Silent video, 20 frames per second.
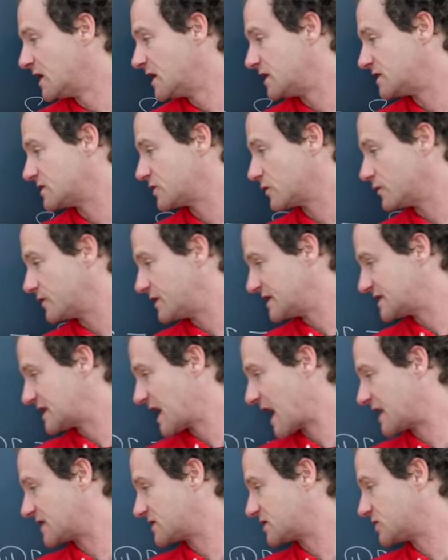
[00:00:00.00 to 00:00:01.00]
And so this
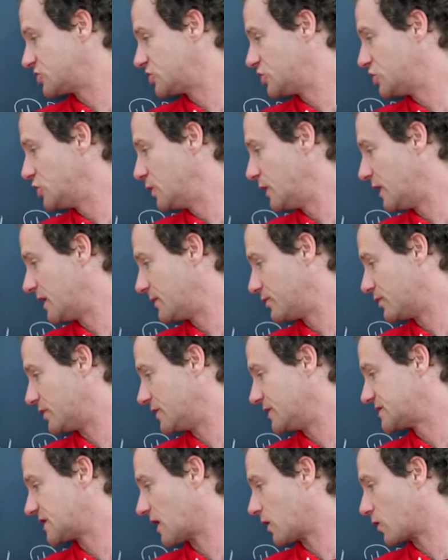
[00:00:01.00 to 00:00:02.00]
has two
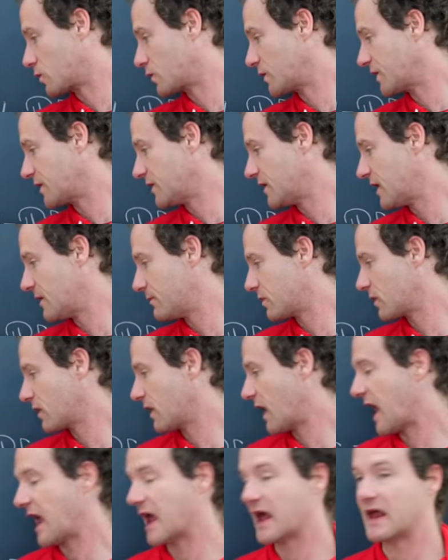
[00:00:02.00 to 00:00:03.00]
inputs, a real number
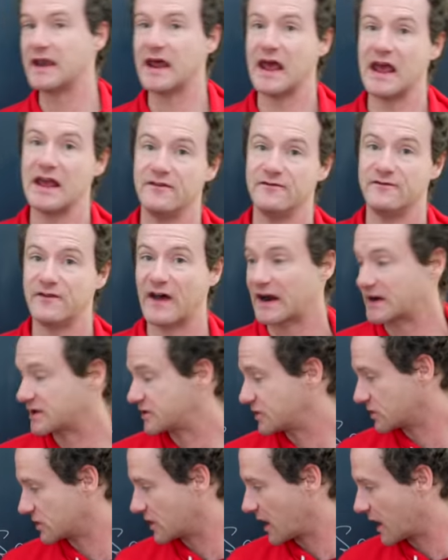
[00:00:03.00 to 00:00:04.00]
and a
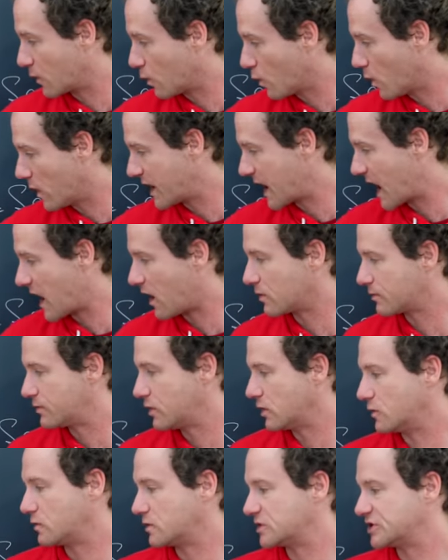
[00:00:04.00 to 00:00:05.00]
vector, and one
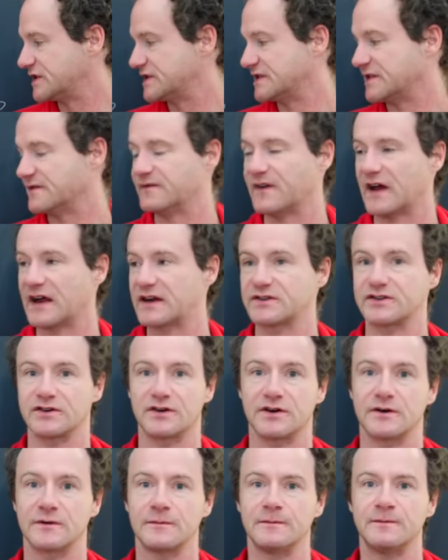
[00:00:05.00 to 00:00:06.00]
output, which is a
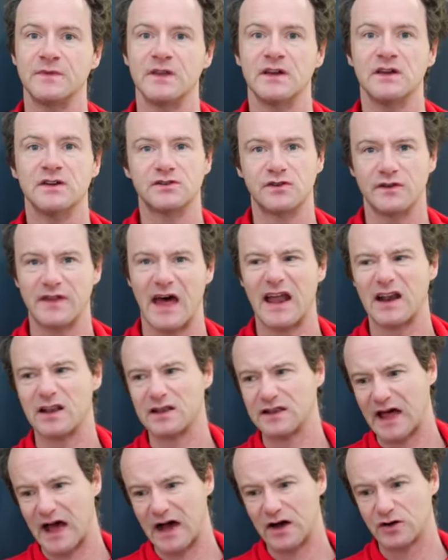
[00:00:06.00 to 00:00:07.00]
vector. So that
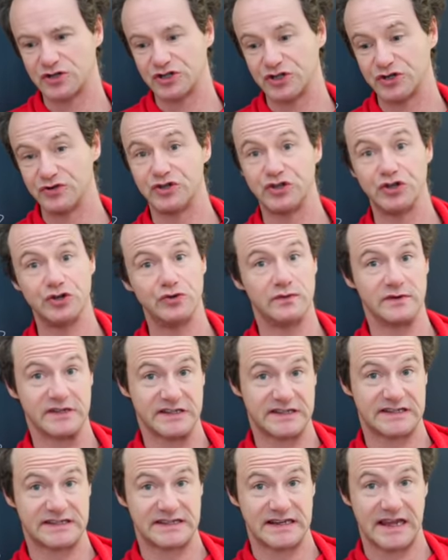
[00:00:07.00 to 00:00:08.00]
allows you to
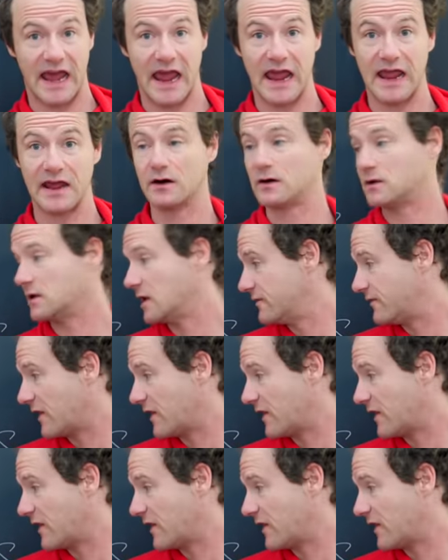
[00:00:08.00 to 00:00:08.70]
scale a